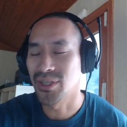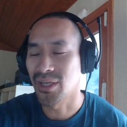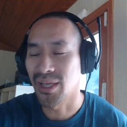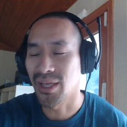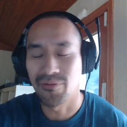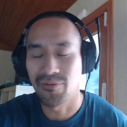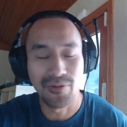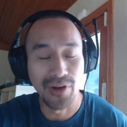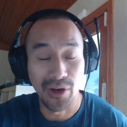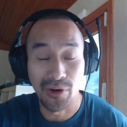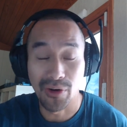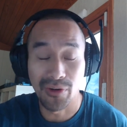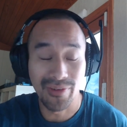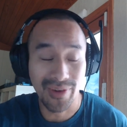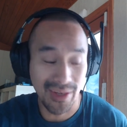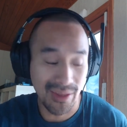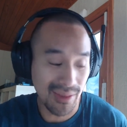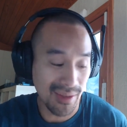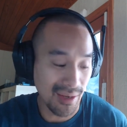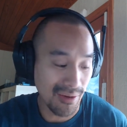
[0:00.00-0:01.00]
once again,
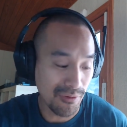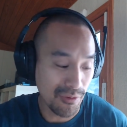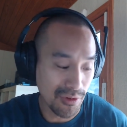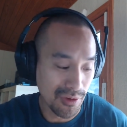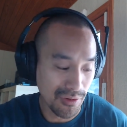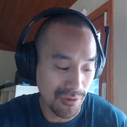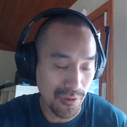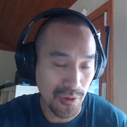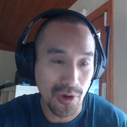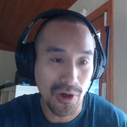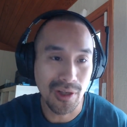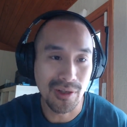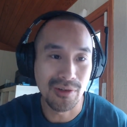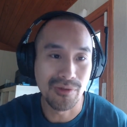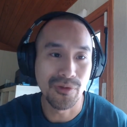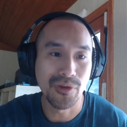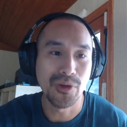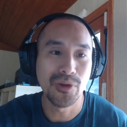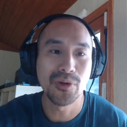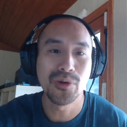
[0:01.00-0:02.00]
very, very thankful
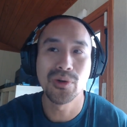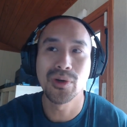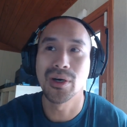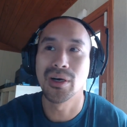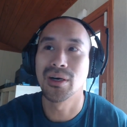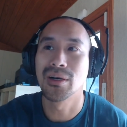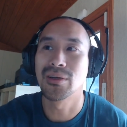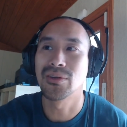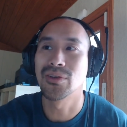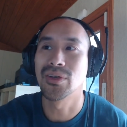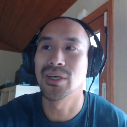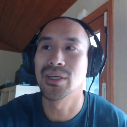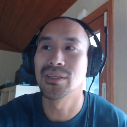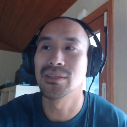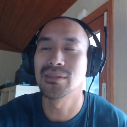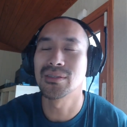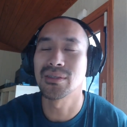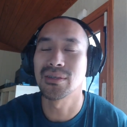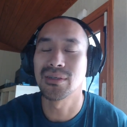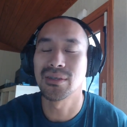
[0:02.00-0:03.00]
for all of you. You
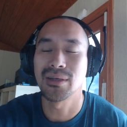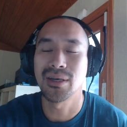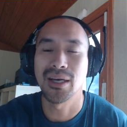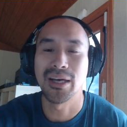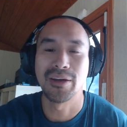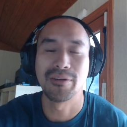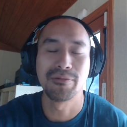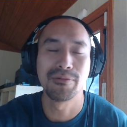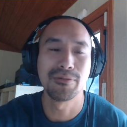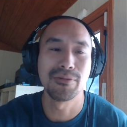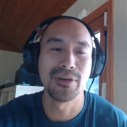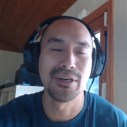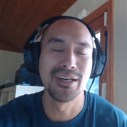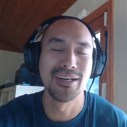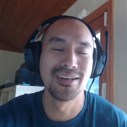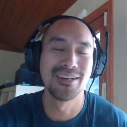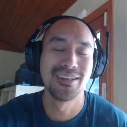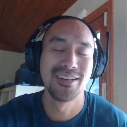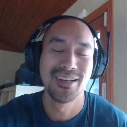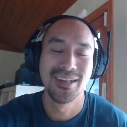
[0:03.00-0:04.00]
guys have
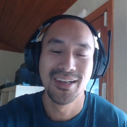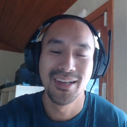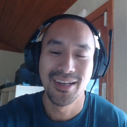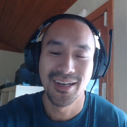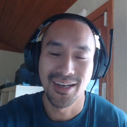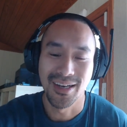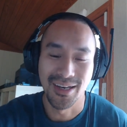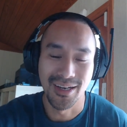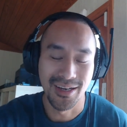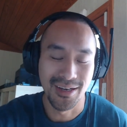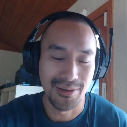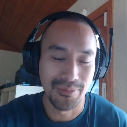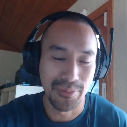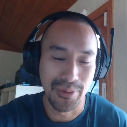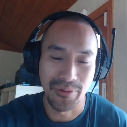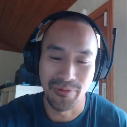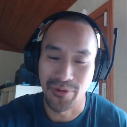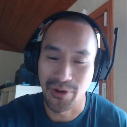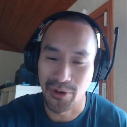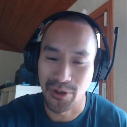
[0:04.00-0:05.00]

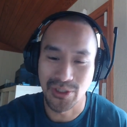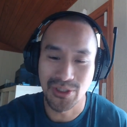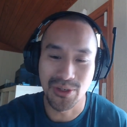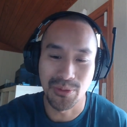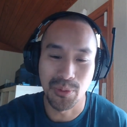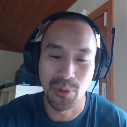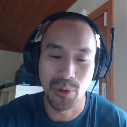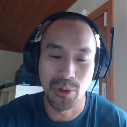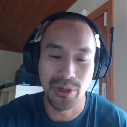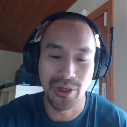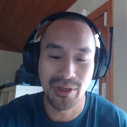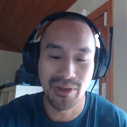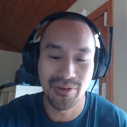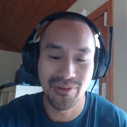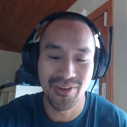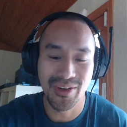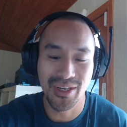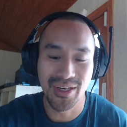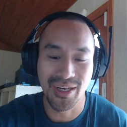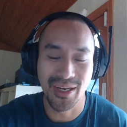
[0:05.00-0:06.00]
been very
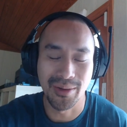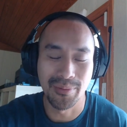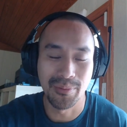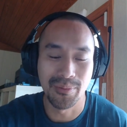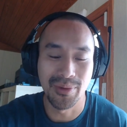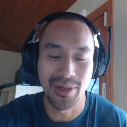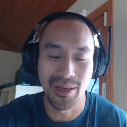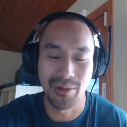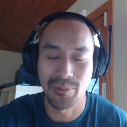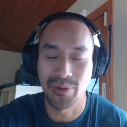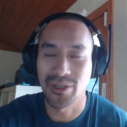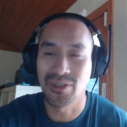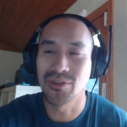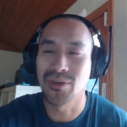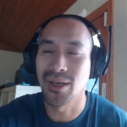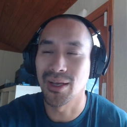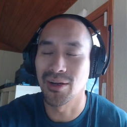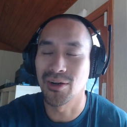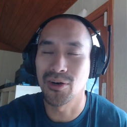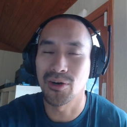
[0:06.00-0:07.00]
supportive, and I'm
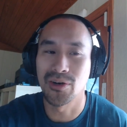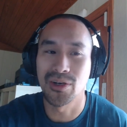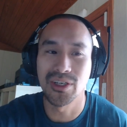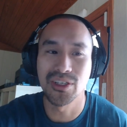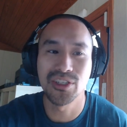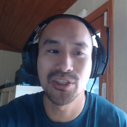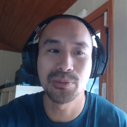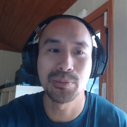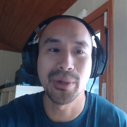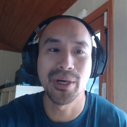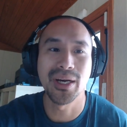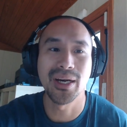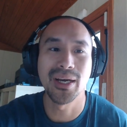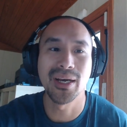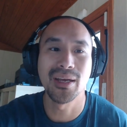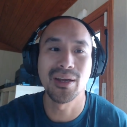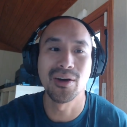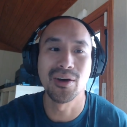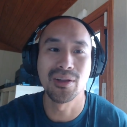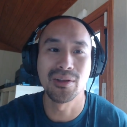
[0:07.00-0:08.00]
encouraged
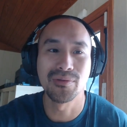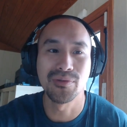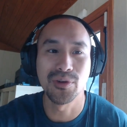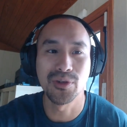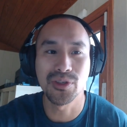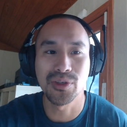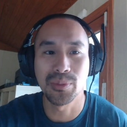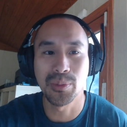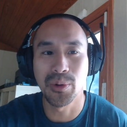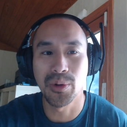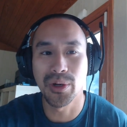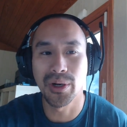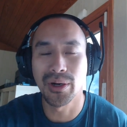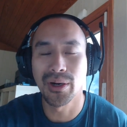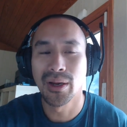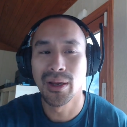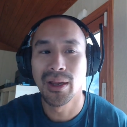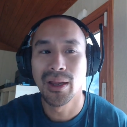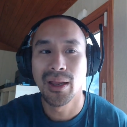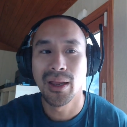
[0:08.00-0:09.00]
by all of your support.
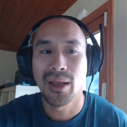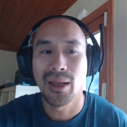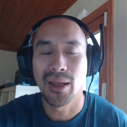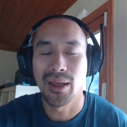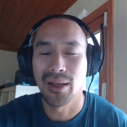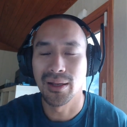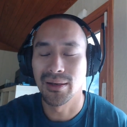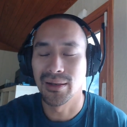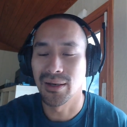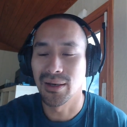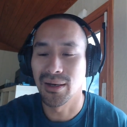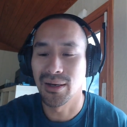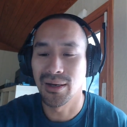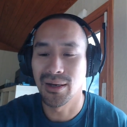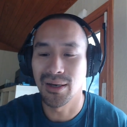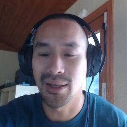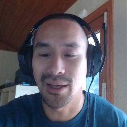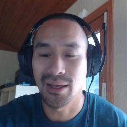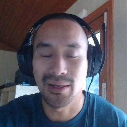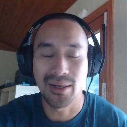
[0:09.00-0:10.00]
And
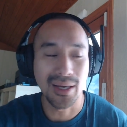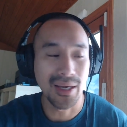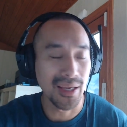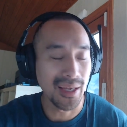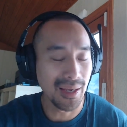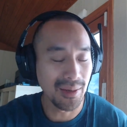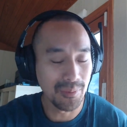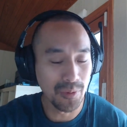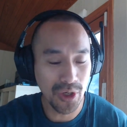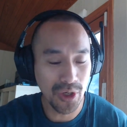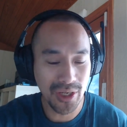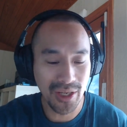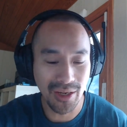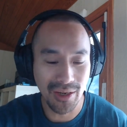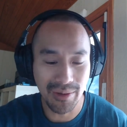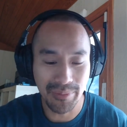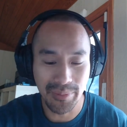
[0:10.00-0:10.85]
I am working on